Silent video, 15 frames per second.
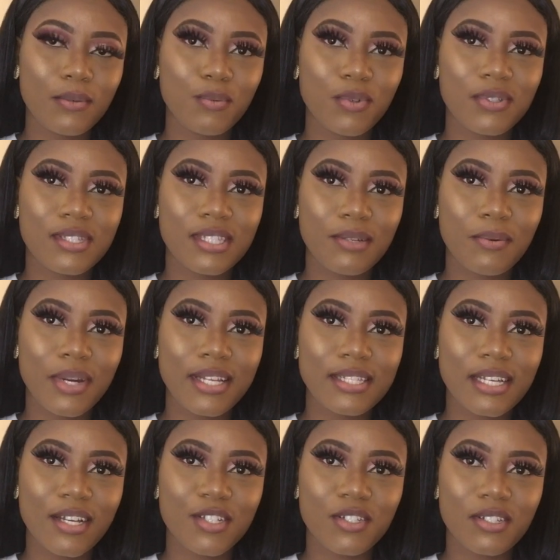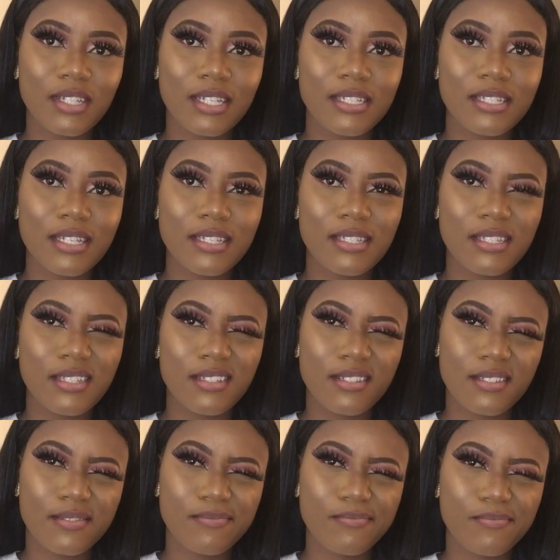what the white action agent
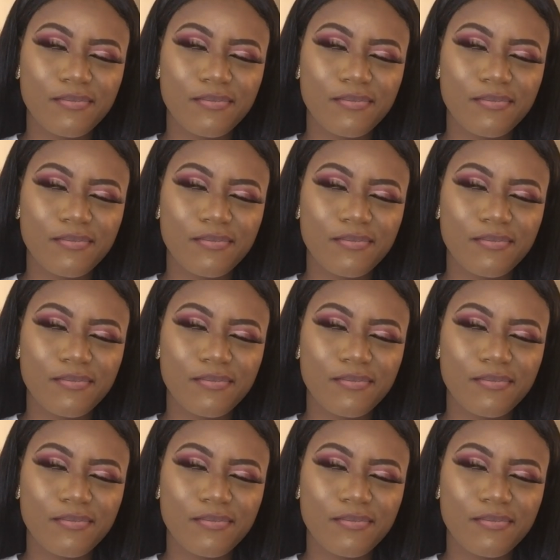is?